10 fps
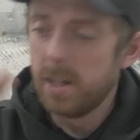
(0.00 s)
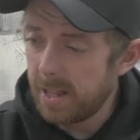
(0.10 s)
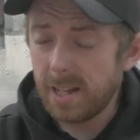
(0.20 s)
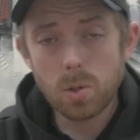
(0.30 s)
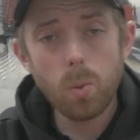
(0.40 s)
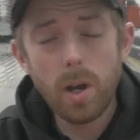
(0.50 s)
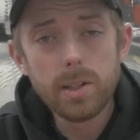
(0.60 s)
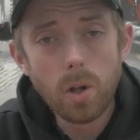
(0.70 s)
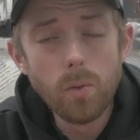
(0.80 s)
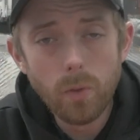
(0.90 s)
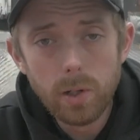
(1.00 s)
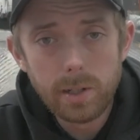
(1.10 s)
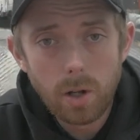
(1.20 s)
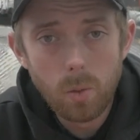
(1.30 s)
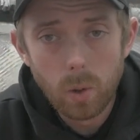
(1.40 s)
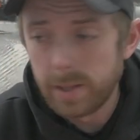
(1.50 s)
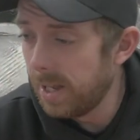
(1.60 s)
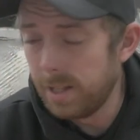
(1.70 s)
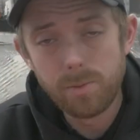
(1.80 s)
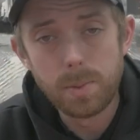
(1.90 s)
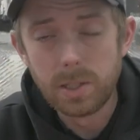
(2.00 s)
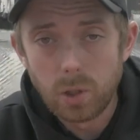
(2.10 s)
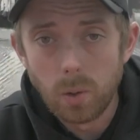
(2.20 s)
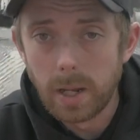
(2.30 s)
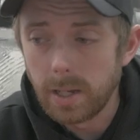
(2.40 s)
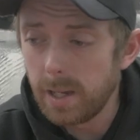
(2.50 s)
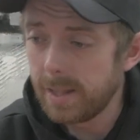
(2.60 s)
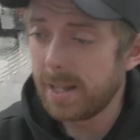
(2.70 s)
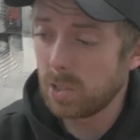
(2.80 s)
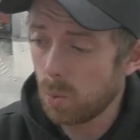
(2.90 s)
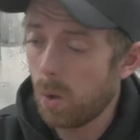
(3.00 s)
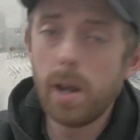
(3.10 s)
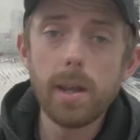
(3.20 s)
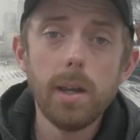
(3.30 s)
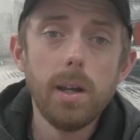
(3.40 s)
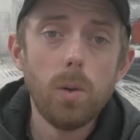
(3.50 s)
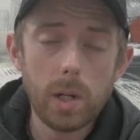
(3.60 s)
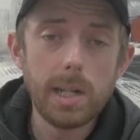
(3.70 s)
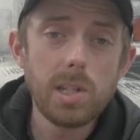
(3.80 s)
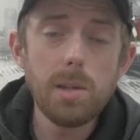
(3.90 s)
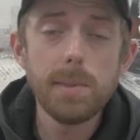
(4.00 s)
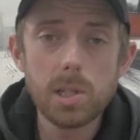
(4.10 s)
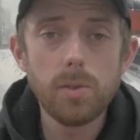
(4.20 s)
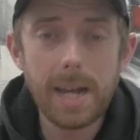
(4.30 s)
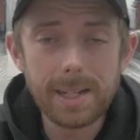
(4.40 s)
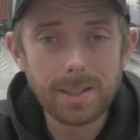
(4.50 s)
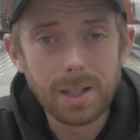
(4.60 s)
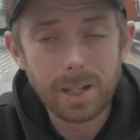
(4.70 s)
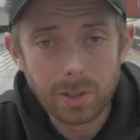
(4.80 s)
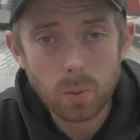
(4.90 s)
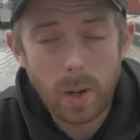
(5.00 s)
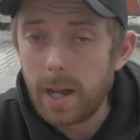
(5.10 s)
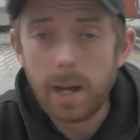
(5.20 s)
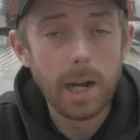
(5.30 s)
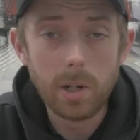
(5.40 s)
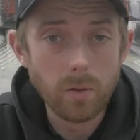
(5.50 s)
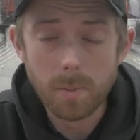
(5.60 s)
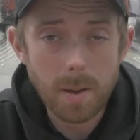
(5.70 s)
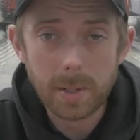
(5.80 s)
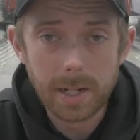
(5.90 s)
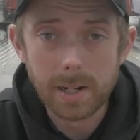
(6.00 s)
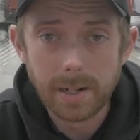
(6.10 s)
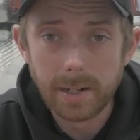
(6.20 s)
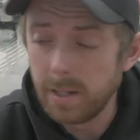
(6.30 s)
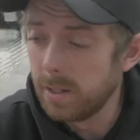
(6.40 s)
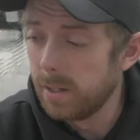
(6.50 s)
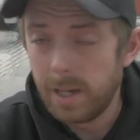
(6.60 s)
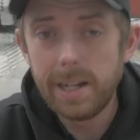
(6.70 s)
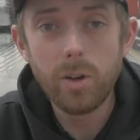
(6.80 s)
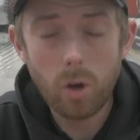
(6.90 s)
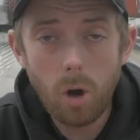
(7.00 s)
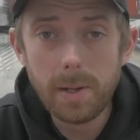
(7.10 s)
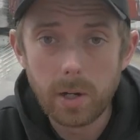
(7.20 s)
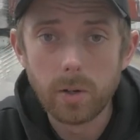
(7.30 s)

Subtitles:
that's why I don't really know what the hell I've been doing, and that's why when I see myself acting like a twat, I don't remember that I did it, and I comment